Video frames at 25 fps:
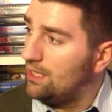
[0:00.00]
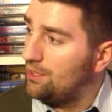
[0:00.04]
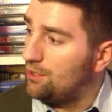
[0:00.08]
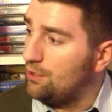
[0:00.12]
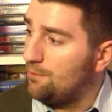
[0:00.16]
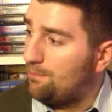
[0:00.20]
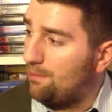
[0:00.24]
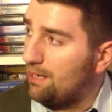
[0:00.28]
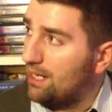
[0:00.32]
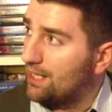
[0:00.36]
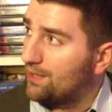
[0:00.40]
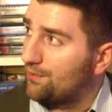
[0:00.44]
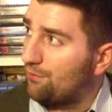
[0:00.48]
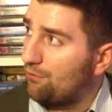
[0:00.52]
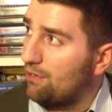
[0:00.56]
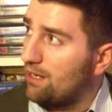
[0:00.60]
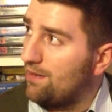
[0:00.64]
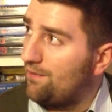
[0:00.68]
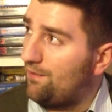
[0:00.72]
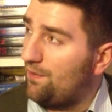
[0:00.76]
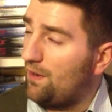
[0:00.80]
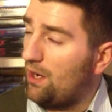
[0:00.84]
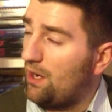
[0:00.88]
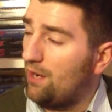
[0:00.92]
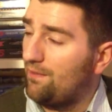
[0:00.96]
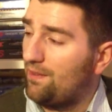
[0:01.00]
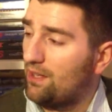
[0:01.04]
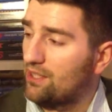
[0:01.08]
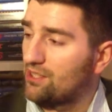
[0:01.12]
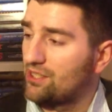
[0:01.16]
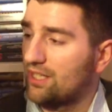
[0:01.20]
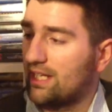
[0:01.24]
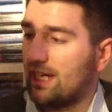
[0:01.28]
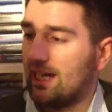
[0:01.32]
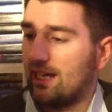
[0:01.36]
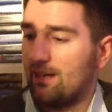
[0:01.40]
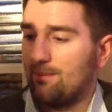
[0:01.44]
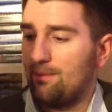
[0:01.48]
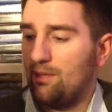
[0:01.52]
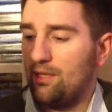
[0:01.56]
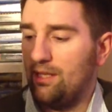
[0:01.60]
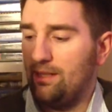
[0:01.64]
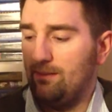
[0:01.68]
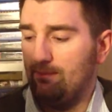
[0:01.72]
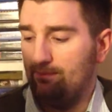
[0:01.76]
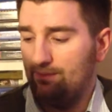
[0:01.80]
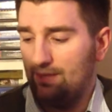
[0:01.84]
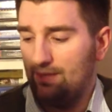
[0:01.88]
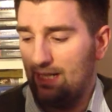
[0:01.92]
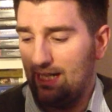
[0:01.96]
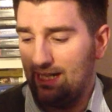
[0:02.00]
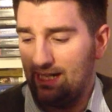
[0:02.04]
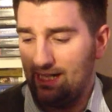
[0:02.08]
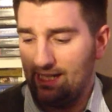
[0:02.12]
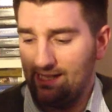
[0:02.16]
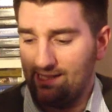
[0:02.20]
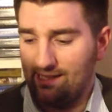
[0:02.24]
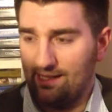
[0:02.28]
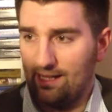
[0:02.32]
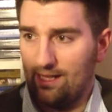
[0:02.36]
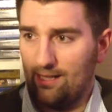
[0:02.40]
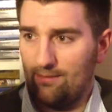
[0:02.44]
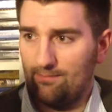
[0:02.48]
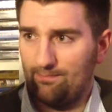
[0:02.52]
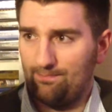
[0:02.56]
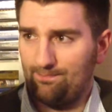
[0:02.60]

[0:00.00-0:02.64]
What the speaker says: New PS3, 500GB, and it's